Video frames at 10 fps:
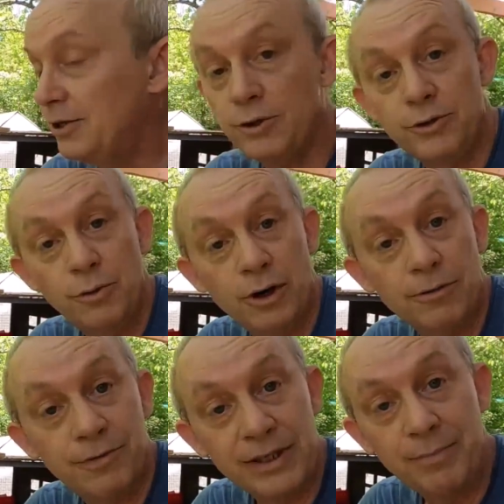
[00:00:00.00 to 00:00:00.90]
into two
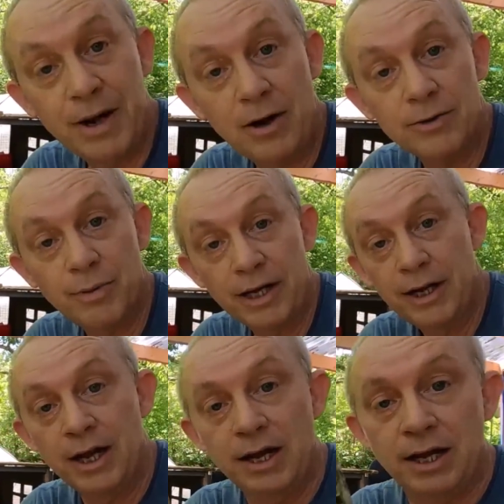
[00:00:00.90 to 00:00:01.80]
hundred fifty pounds
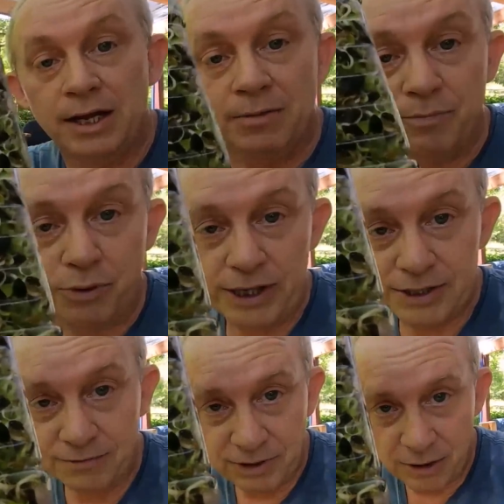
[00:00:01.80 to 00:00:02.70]
by
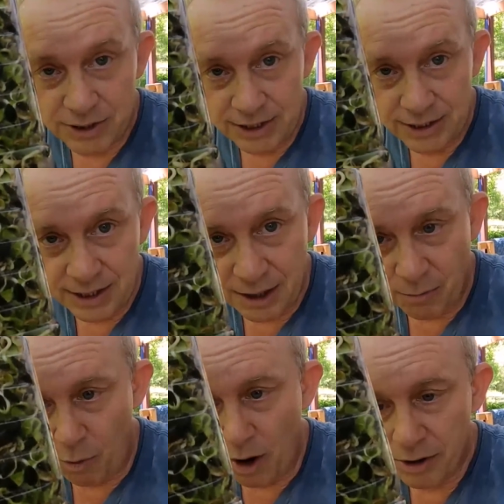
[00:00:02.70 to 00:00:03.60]
putting sunflower seeds in
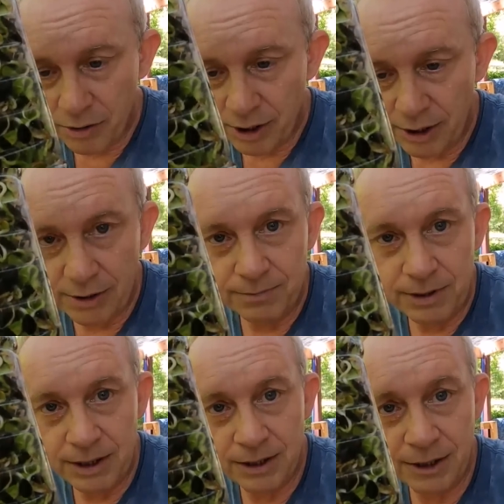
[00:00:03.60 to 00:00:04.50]
there, watering
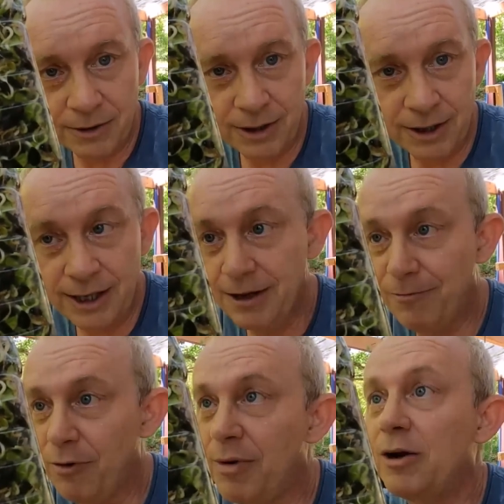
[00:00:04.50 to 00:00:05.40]
them
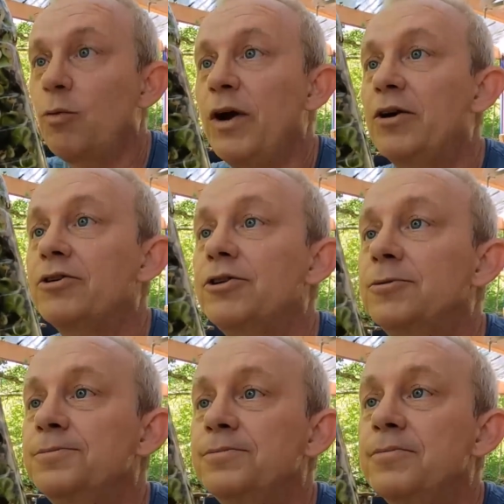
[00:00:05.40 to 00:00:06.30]
uh, for about a week or
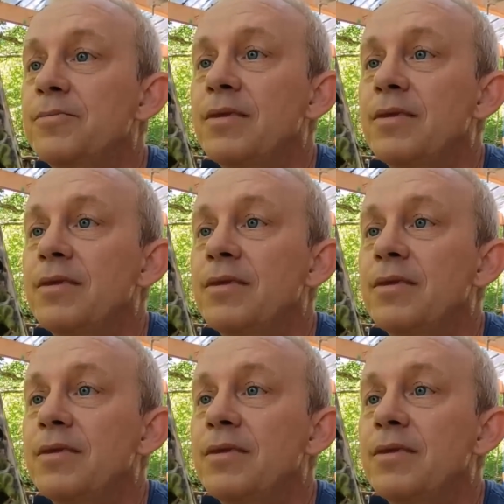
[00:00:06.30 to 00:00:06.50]
two.